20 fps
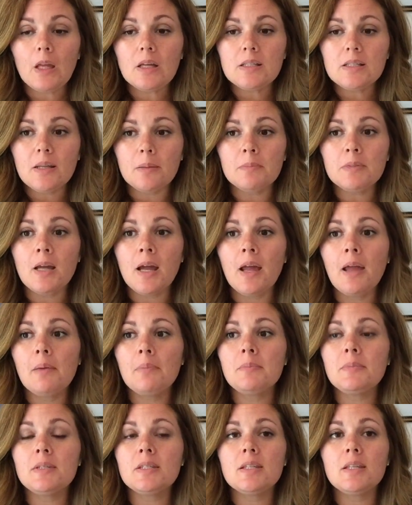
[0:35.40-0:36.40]

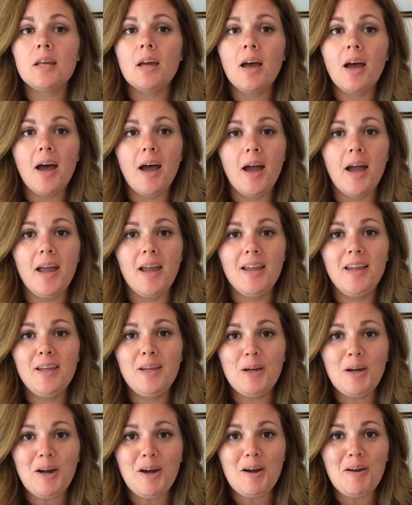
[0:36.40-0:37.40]
Sometimes I
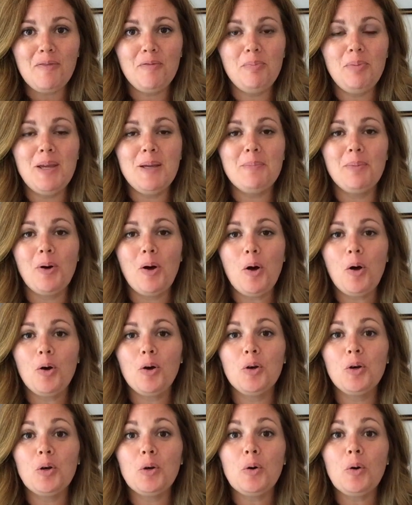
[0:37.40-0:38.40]
hear of people
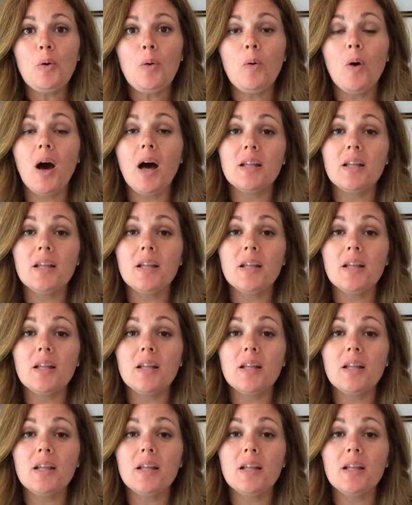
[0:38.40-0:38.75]
who